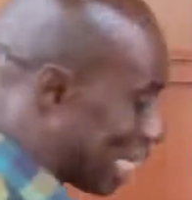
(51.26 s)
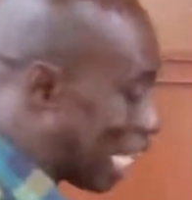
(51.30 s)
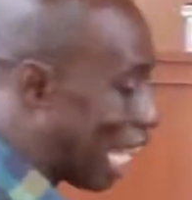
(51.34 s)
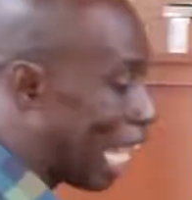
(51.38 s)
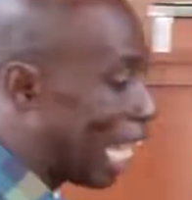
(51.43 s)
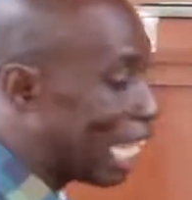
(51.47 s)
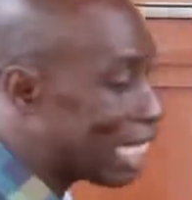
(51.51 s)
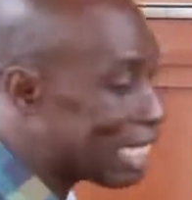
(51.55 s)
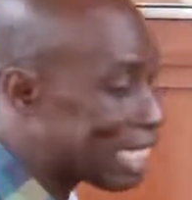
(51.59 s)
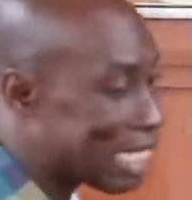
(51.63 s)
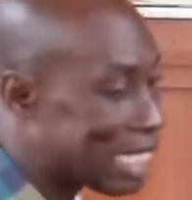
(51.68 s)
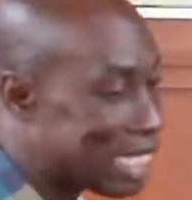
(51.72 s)
in
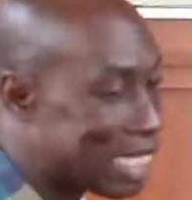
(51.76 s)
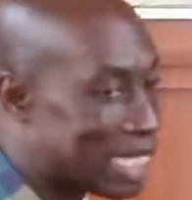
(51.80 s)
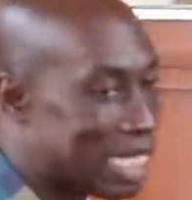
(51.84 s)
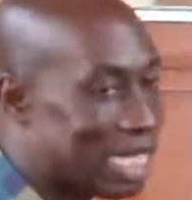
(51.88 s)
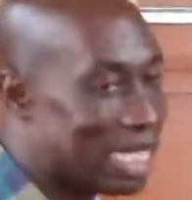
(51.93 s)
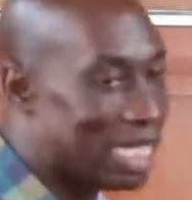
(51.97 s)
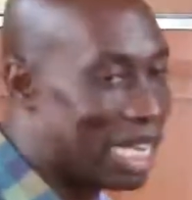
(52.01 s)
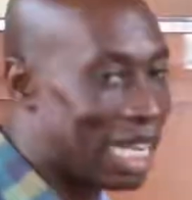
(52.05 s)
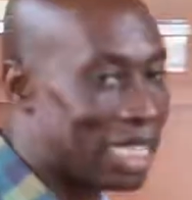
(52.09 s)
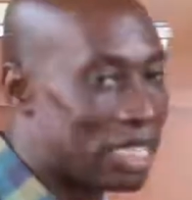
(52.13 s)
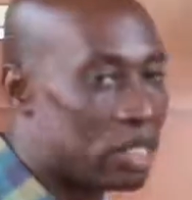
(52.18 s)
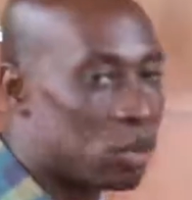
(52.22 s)
us
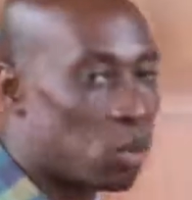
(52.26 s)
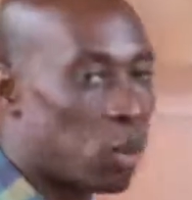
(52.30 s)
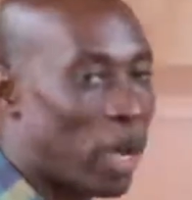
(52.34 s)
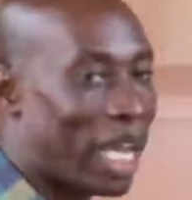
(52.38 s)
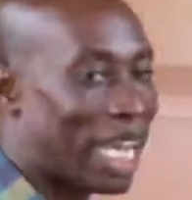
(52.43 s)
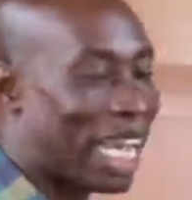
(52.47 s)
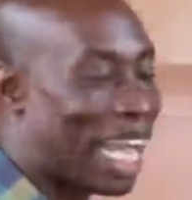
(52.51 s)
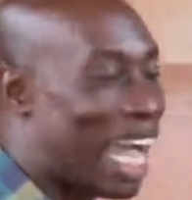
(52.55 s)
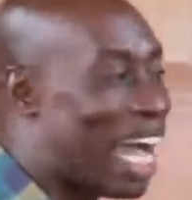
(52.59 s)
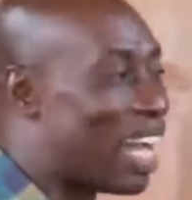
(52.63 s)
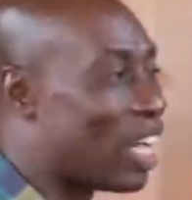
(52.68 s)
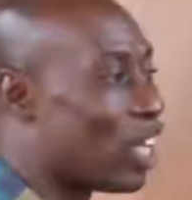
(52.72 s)
that
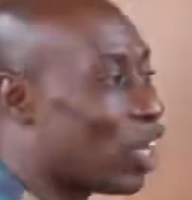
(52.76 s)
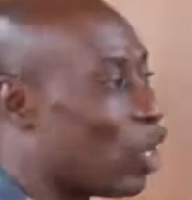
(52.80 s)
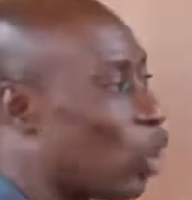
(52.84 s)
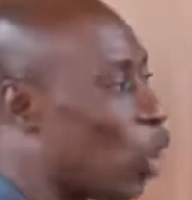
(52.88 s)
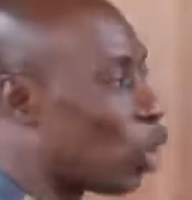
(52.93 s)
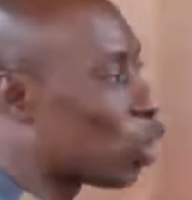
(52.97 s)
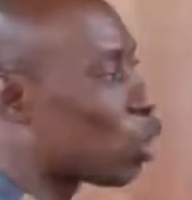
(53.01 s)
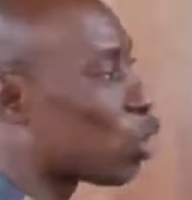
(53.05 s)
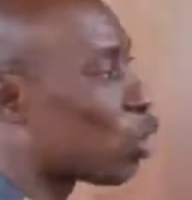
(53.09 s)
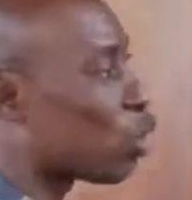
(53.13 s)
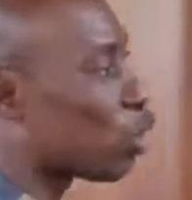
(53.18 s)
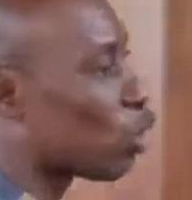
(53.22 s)
we
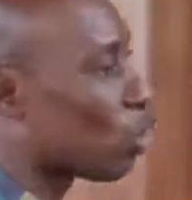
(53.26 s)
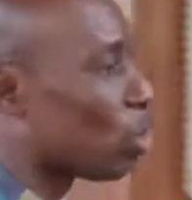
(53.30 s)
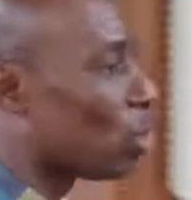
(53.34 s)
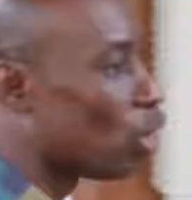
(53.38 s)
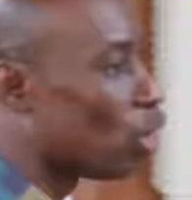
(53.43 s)
cannot